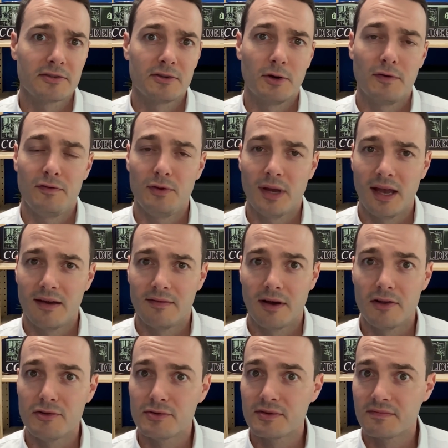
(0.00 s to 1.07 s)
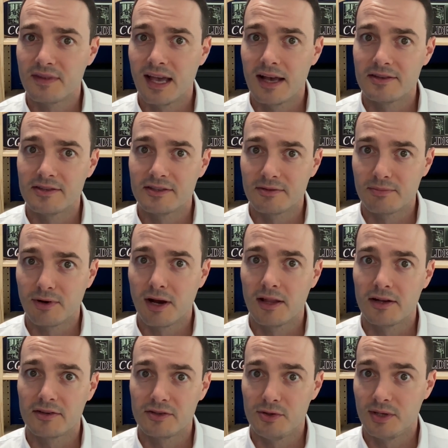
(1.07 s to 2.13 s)
so if you have hundreds of thousands of
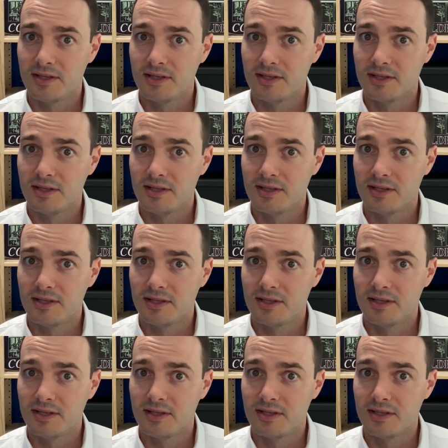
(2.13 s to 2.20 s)
products,